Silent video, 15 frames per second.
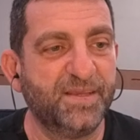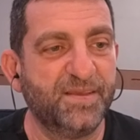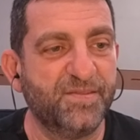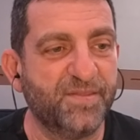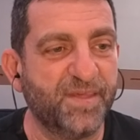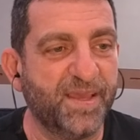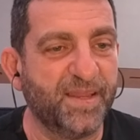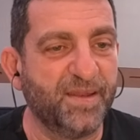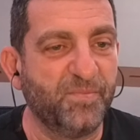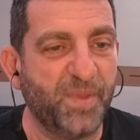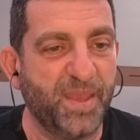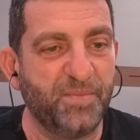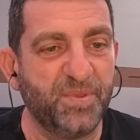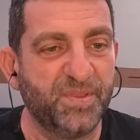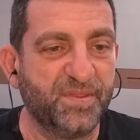then
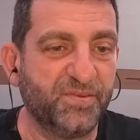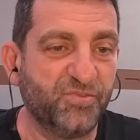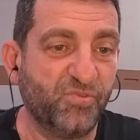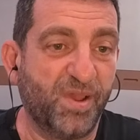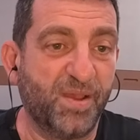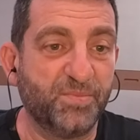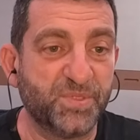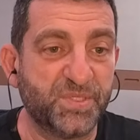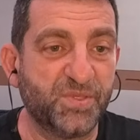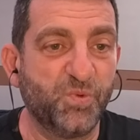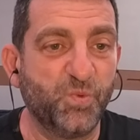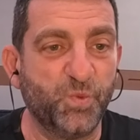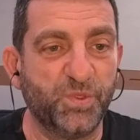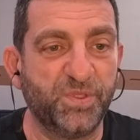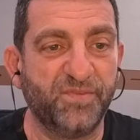maybe the drums
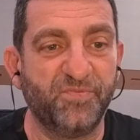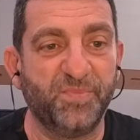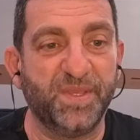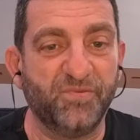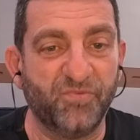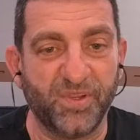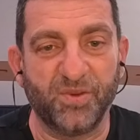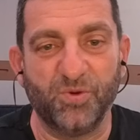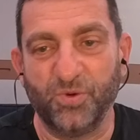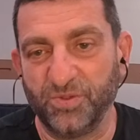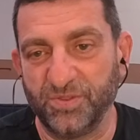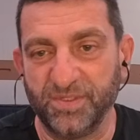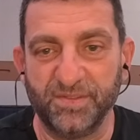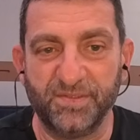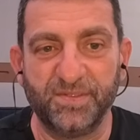would have been
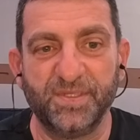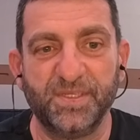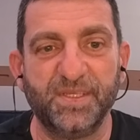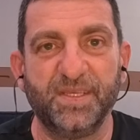recorded